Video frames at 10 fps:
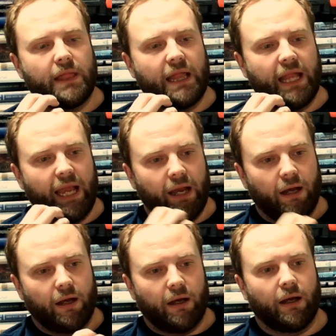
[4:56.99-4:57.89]
They
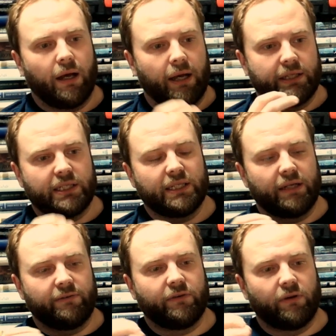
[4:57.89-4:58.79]
are a
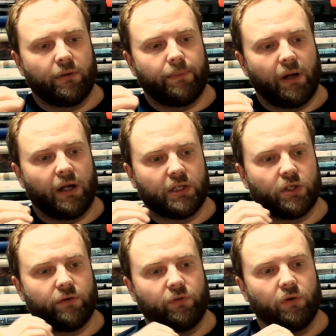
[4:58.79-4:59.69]
significant part
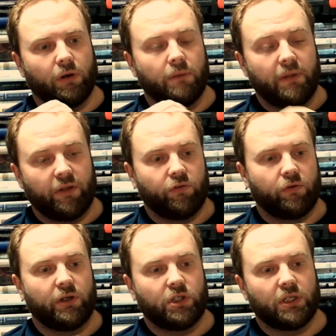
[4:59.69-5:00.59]
of your
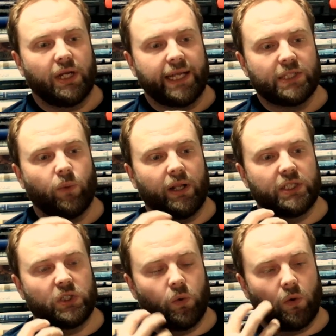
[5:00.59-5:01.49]
administration as well
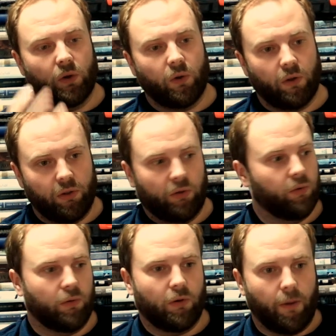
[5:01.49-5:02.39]
as your
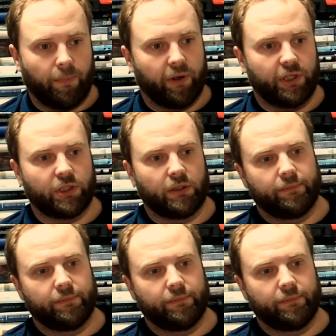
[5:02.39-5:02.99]
operation.